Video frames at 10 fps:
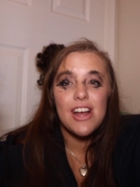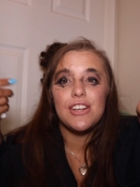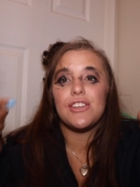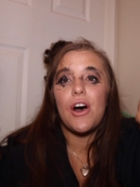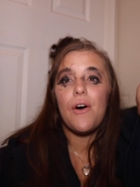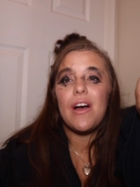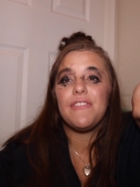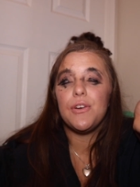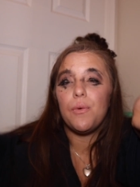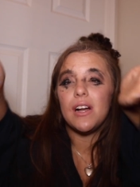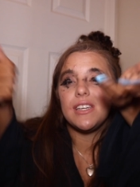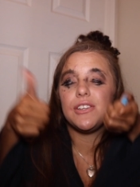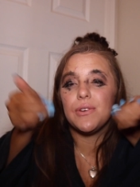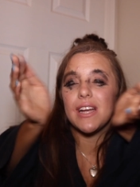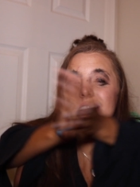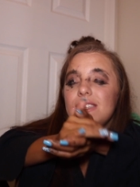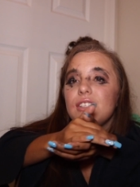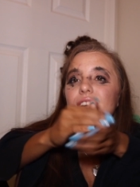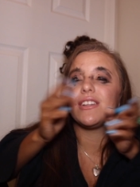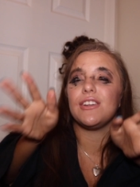So if you want to get this look,